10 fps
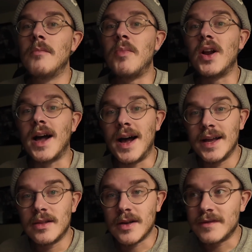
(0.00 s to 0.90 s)
But
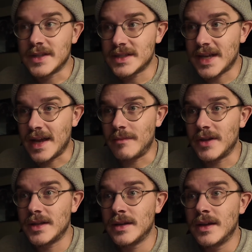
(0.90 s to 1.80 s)
I love this
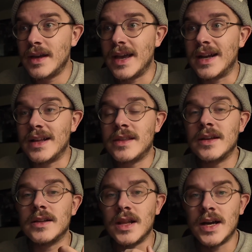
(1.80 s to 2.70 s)
tablet, and I
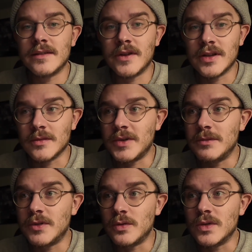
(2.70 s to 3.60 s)
think a lot of other
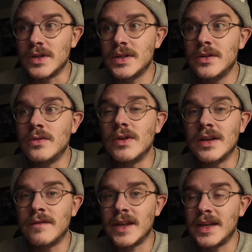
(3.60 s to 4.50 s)
people would too
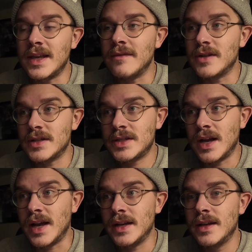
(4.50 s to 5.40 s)
if they gave it a
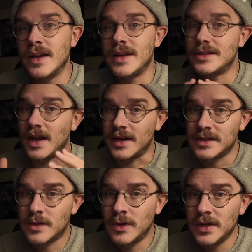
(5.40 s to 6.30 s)
shot. It's got
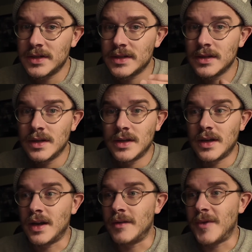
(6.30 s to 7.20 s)
its quirks.
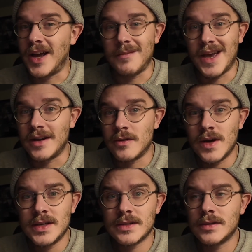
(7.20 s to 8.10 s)
iPad
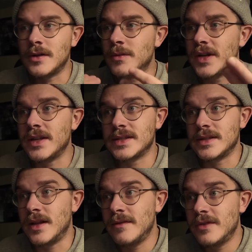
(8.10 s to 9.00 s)
OS, nobody's
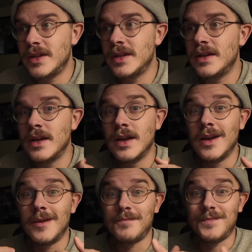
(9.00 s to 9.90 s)
in love with it.
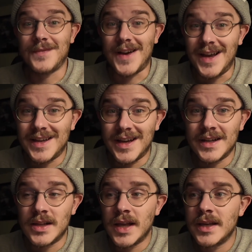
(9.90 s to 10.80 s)
I kind
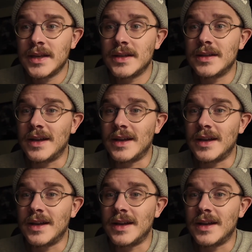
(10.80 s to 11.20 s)
of like it.